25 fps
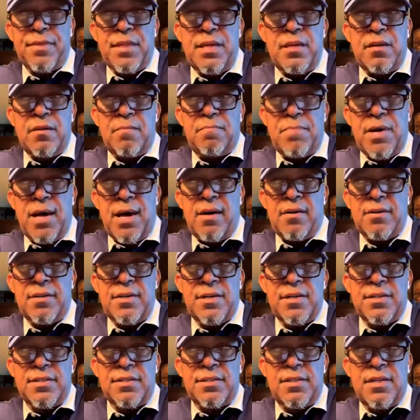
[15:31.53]
think
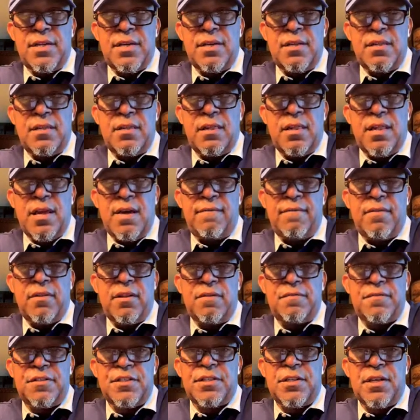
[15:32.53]
about is the
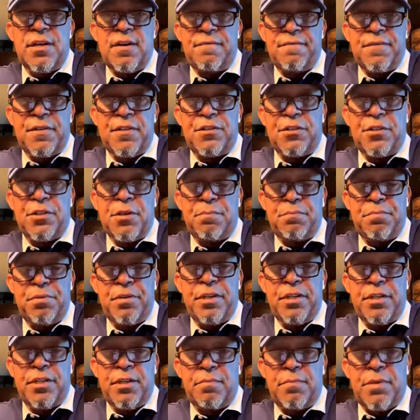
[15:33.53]
level of shelf that you're
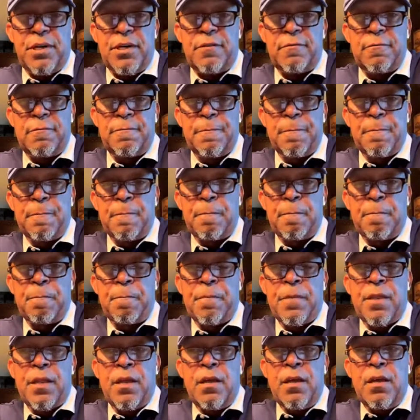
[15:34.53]
putting them on.
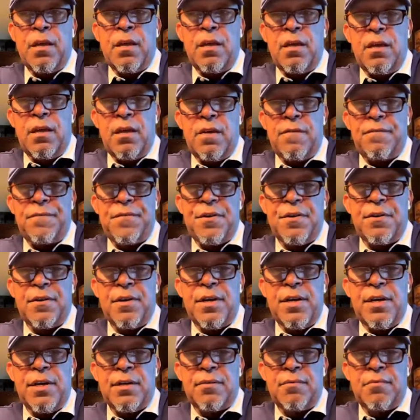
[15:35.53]
If you're
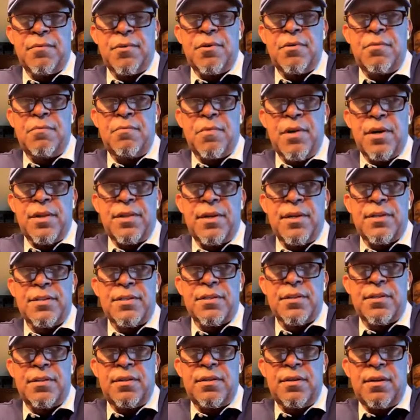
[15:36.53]
in a room where
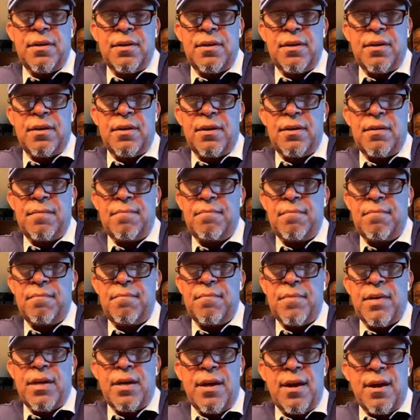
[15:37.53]
there's a
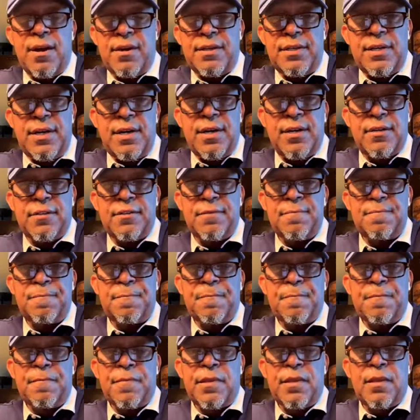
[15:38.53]
air duct
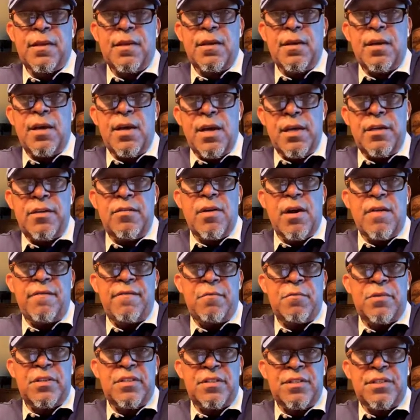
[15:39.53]
and you have
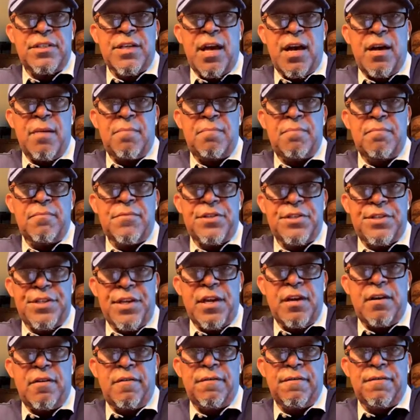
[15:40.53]
them on the top
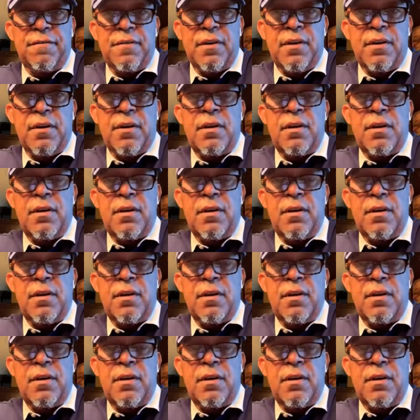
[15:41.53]
shelf,